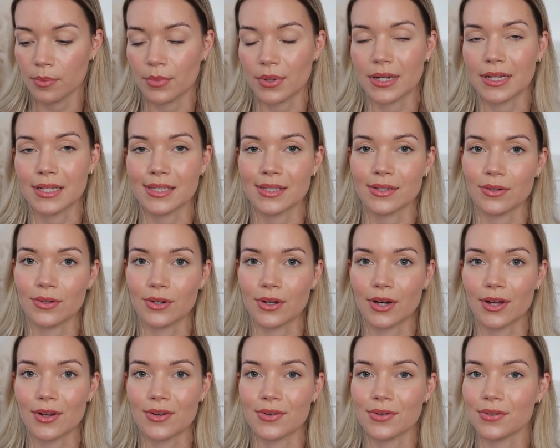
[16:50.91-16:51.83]
it's not
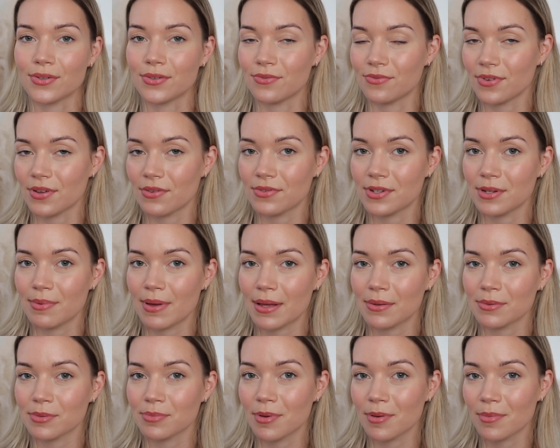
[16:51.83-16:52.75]

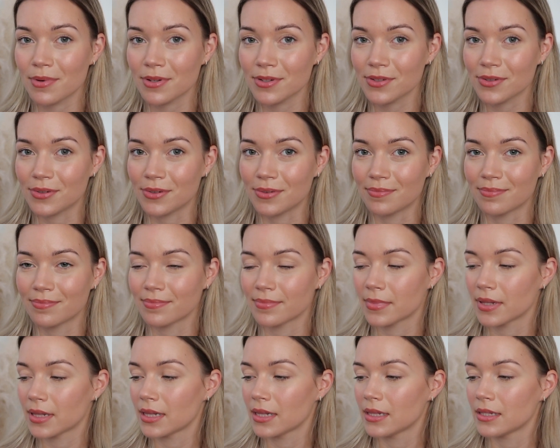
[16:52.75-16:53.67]
£150 per bottle.
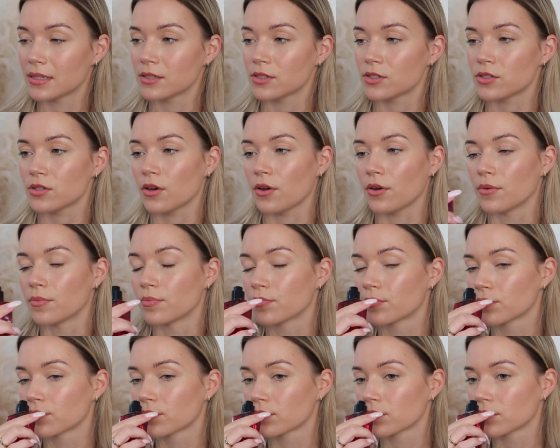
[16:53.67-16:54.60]
So
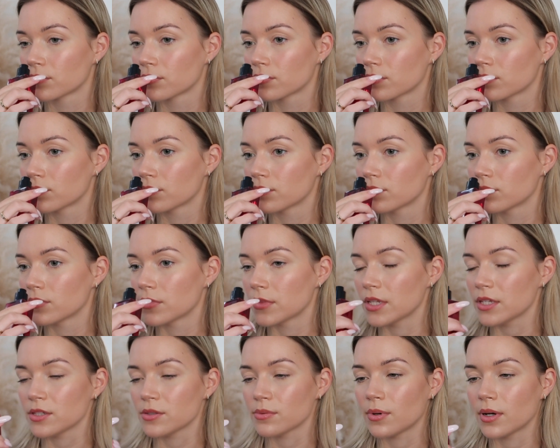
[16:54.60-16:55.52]

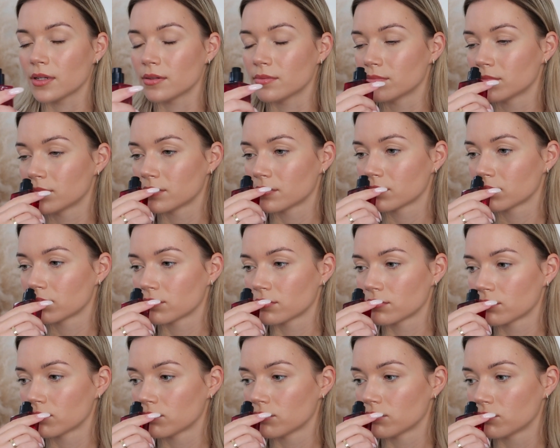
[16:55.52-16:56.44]
this one,
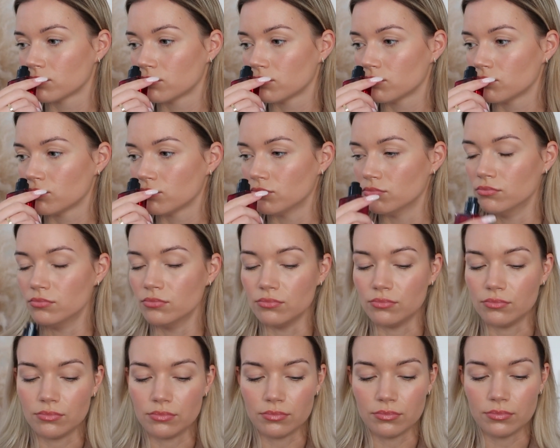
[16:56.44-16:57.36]

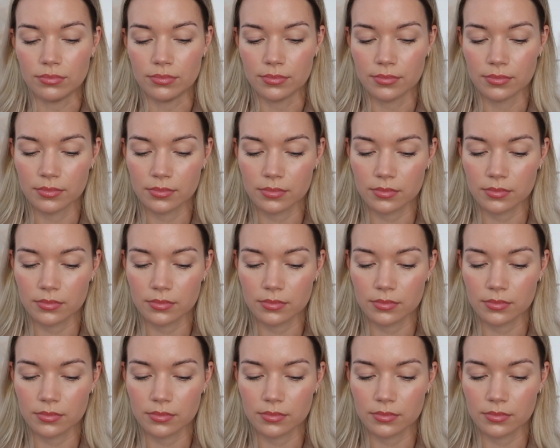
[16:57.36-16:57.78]
from